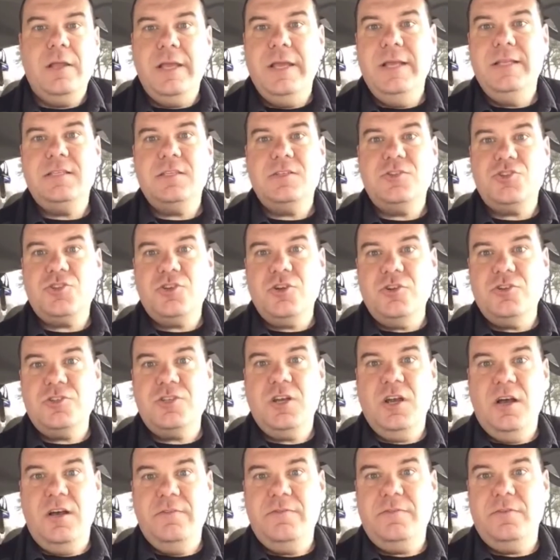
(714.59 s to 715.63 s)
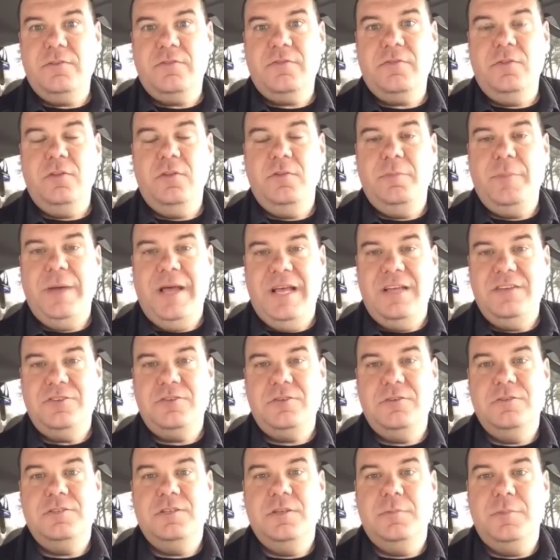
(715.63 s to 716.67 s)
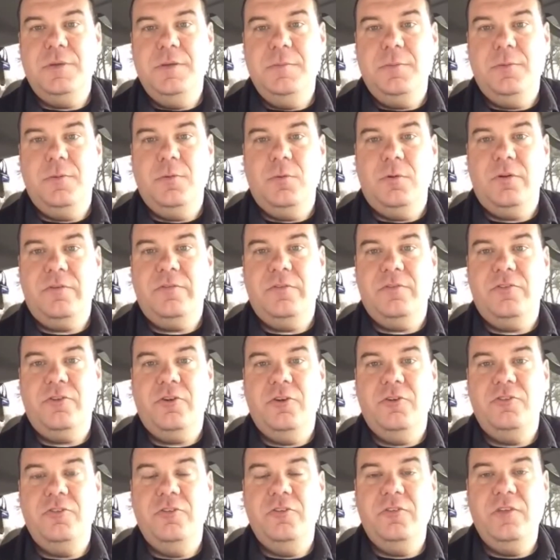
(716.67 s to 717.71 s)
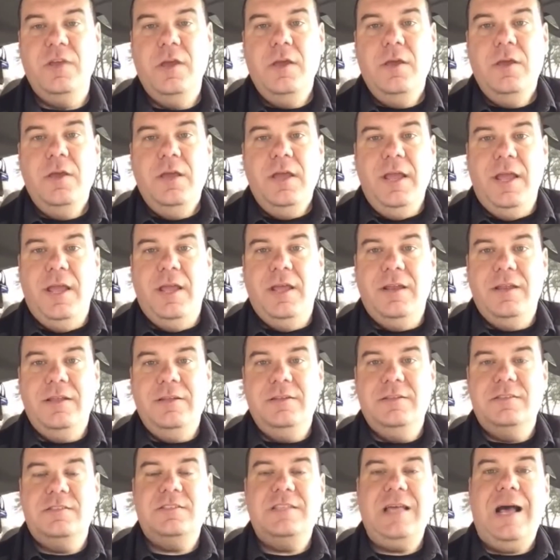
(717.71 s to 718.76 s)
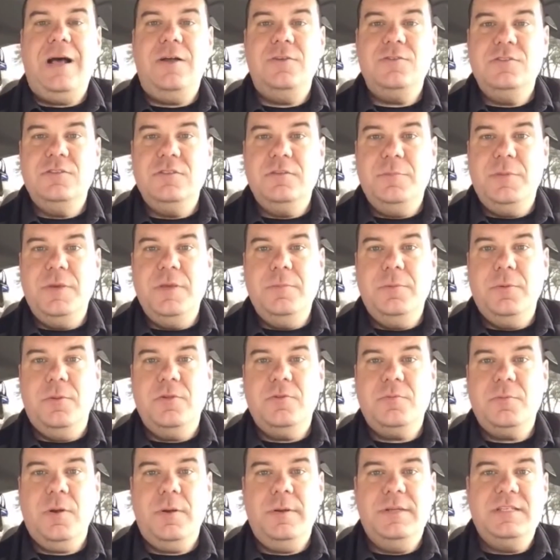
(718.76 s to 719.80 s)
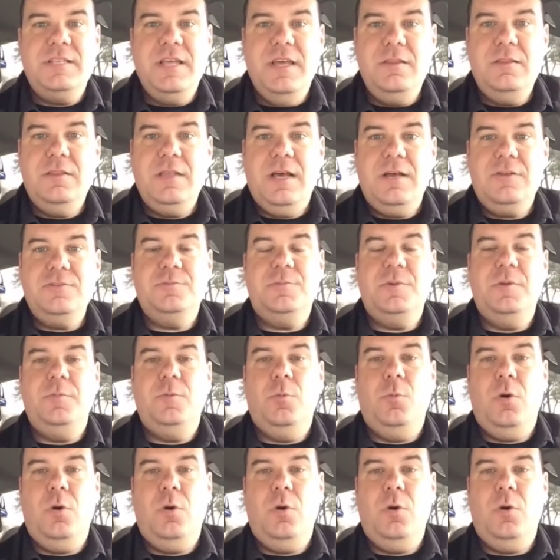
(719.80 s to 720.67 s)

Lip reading: it's a church conference full of pastors and people that work for churches, and it's thousands of people. There's probably 10,000 people